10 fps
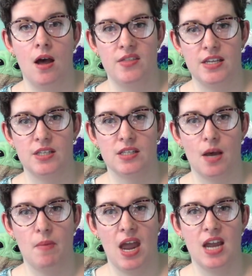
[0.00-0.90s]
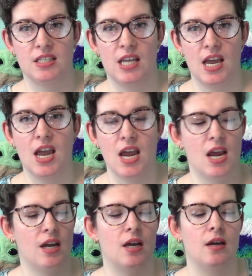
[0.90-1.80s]
this is
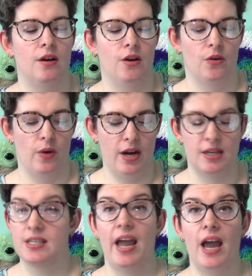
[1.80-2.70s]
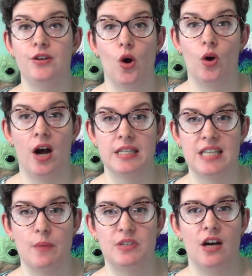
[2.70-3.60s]
amazing, right? Because I had no
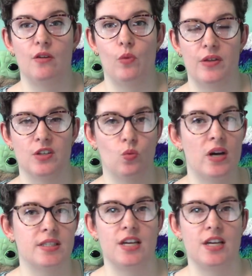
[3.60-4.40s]
concept of where this was.